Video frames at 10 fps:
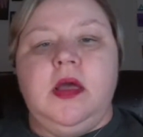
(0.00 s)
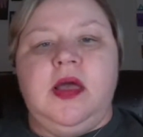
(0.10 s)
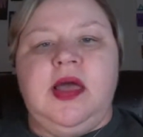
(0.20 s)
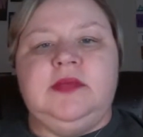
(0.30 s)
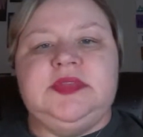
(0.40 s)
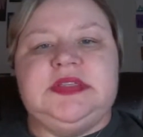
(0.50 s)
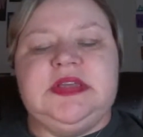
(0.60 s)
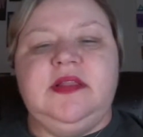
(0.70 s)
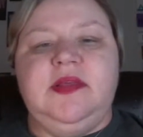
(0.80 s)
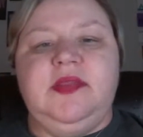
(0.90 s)
I'm
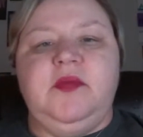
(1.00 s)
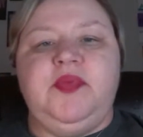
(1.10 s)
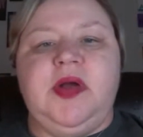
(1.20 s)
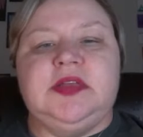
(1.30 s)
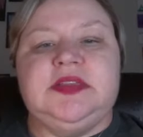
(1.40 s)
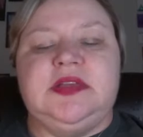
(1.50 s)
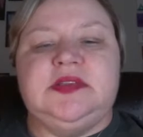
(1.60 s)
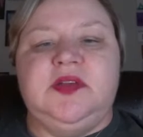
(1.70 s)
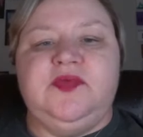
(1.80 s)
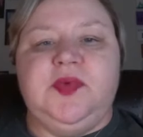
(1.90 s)
still in the
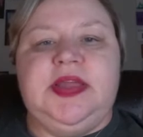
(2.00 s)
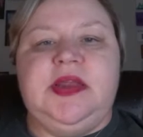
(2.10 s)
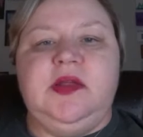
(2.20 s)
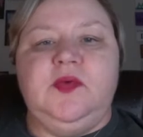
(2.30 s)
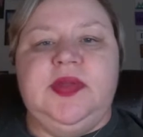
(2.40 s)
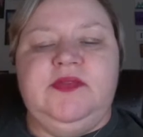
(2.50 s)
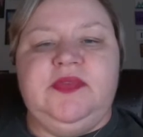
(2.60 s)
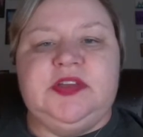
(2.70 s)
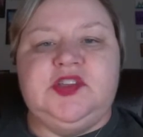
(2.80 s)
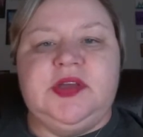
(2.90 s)
process of reading
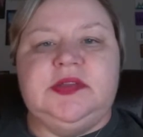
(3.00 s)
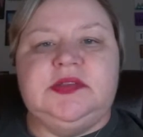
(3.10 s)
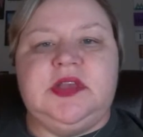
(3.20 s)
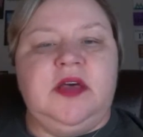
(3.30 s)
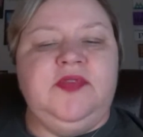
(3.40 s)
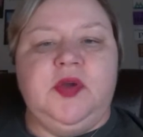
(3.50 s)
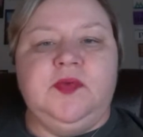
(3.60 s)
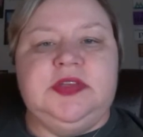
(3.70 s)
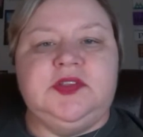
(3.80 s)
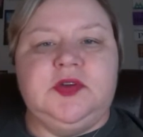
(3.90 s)
revisions of your
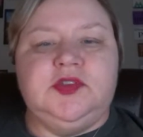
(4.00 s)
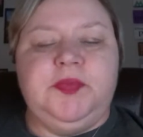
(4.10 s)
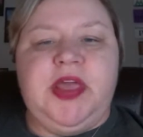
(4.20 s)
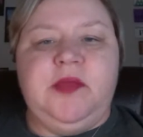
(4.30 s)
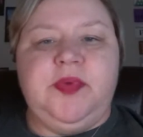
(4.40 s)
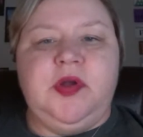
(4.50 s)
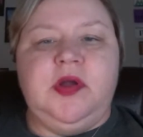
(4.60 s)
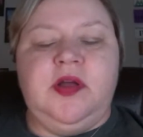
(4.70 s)
research paper.